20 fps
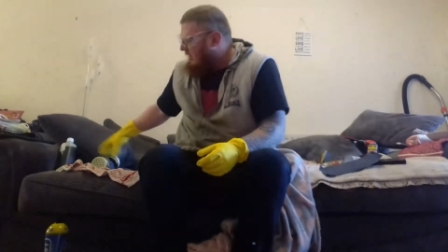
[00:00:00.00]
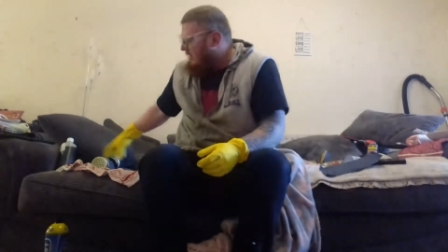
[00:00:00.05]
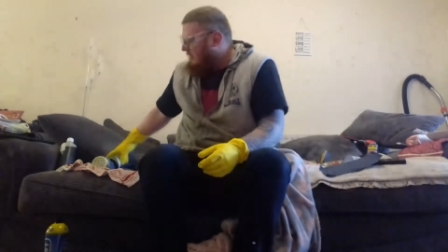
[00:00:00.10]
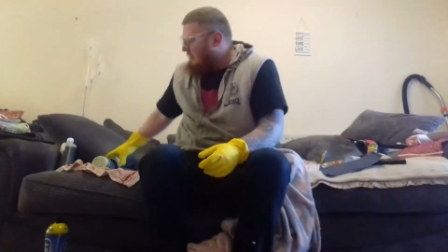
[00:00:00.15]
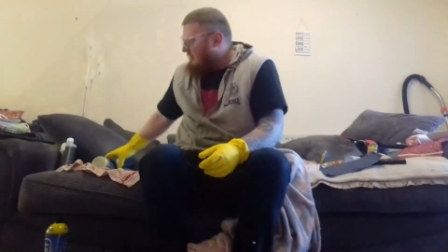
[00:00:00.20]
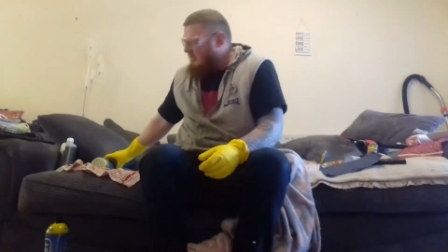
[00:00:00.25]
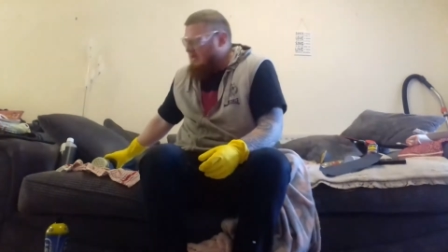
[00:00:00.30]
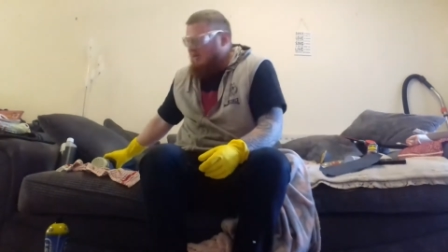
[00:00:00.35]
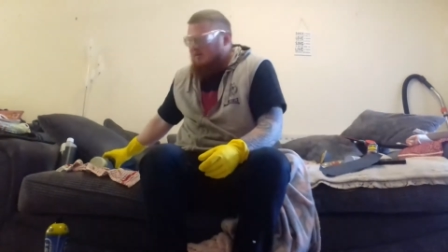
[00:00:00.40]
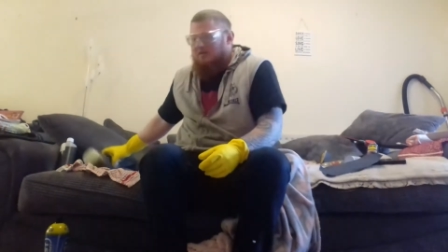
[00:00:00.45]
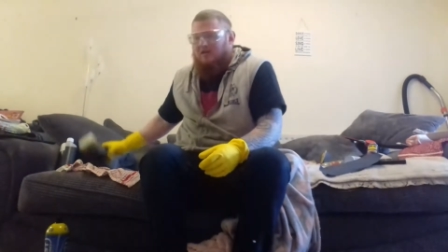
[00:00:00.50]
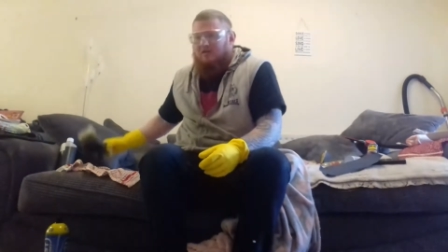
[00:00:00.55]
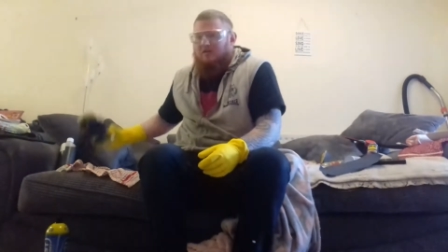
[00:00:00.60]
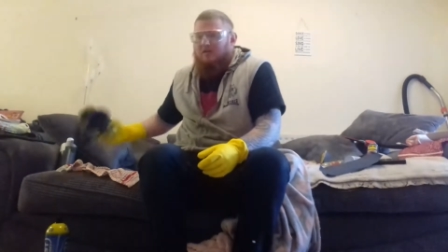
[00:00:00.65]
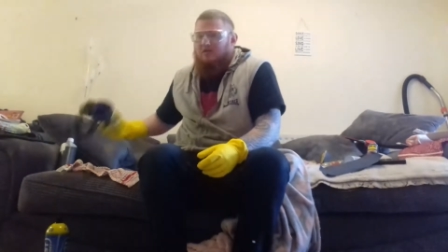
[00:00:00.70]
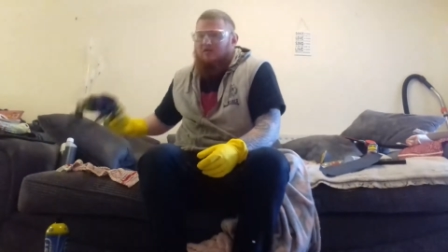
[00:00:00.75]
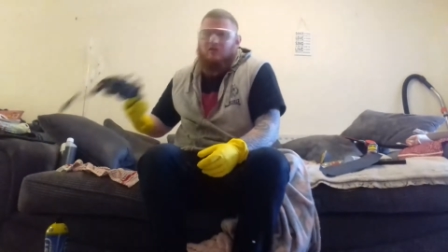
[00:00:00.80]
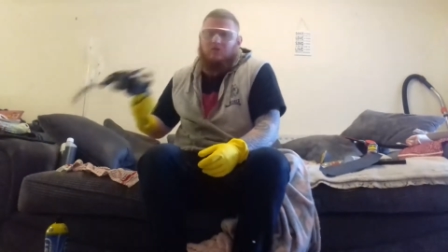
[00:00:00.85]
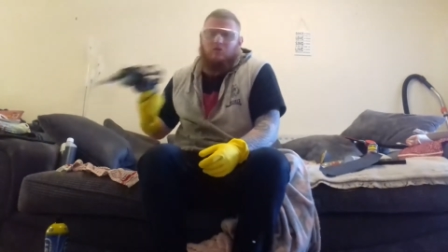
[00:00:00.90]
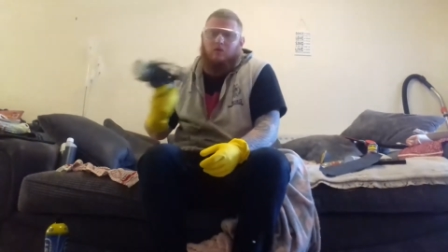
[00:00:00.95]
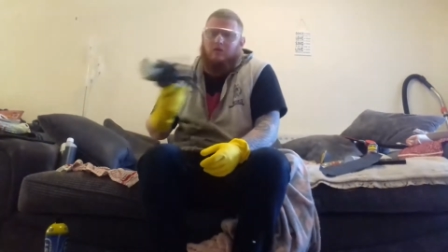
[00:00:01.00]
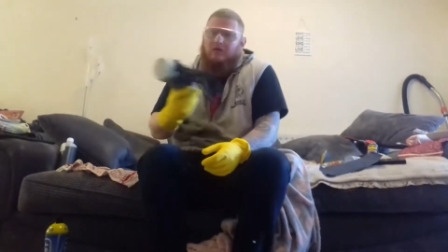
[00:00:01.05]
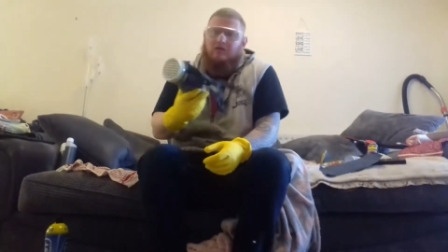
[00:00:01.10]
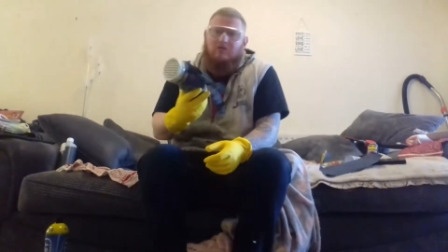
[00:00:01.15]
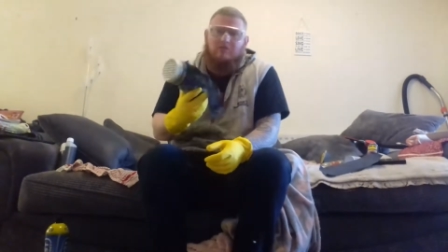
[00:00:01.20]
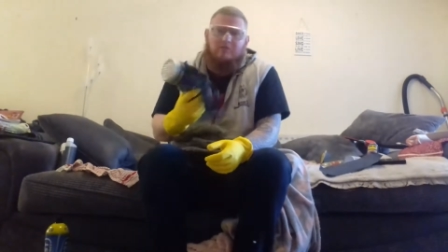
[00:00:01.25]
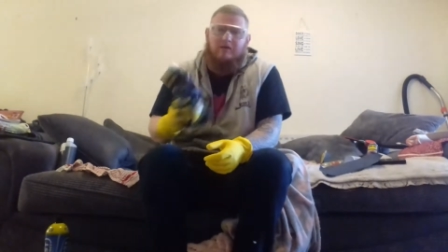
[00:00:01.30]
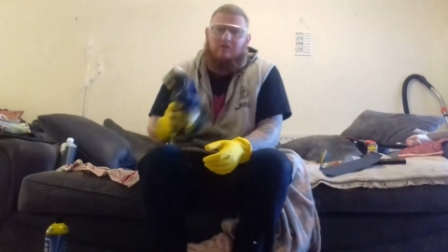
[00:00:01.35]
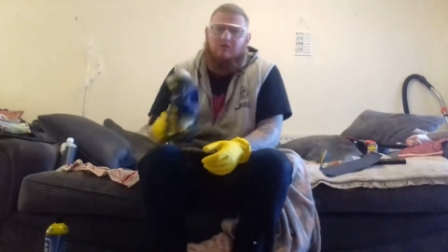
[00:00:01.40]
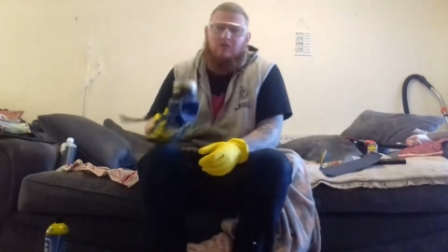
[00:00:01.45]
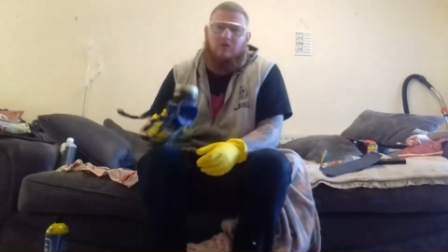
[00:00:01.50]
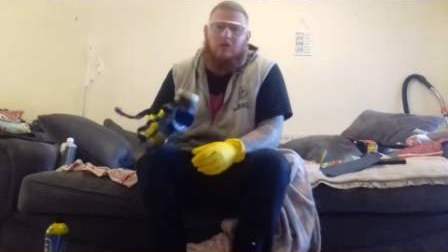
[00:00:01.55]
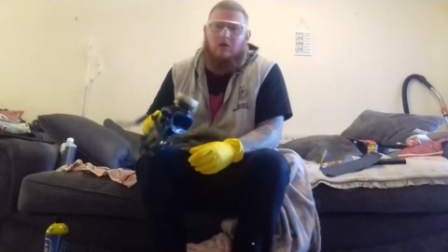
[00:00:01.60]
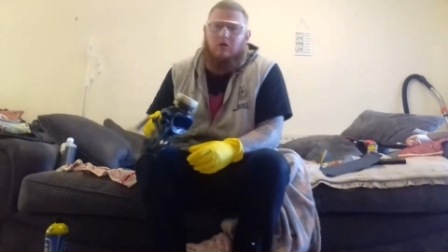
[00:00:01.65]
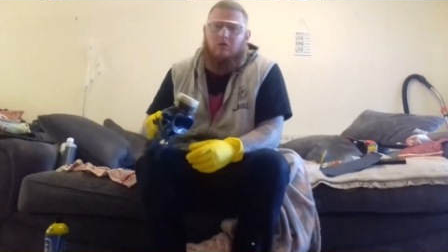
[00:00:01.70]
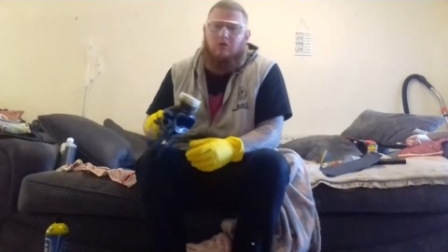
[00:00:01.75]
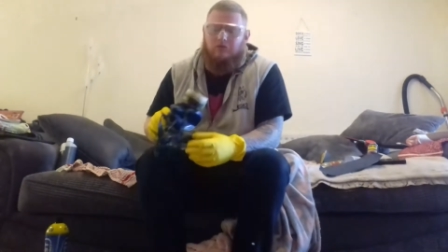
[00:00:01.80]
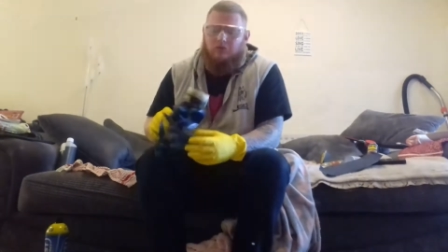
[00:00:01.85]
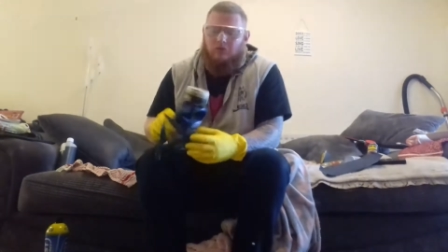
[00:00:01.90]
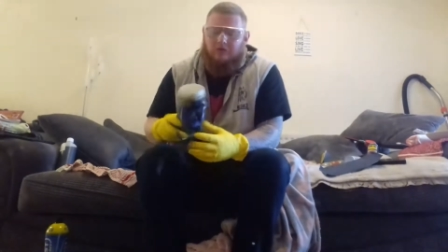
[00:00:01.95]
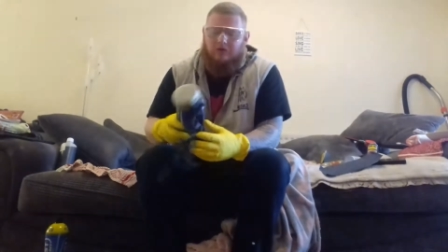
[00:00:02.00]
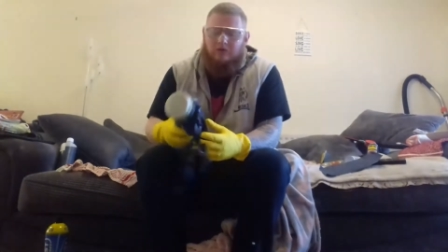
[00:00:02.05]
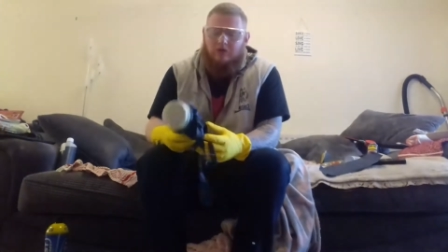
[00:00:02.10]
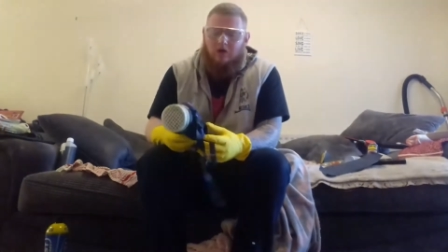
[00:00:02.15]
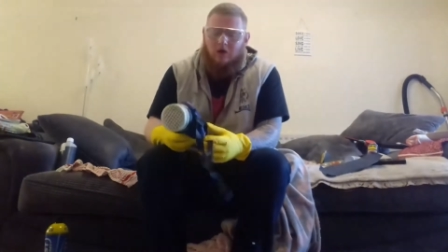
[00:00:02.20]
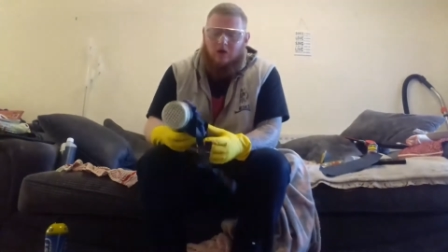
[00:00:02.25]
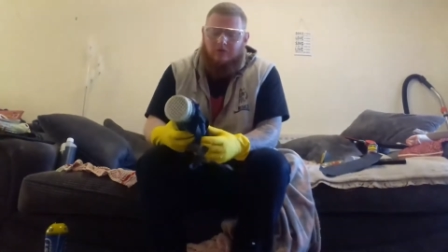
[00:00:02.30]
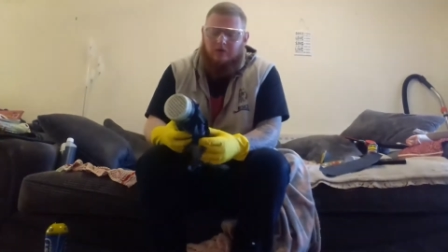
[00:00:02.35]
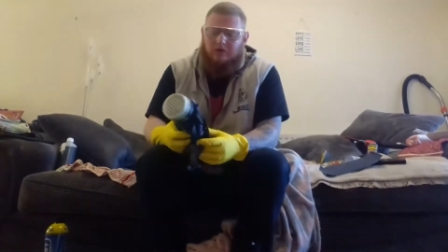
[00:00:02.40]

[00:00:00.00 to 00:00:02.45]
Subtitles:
This is what these masks are used for. They're not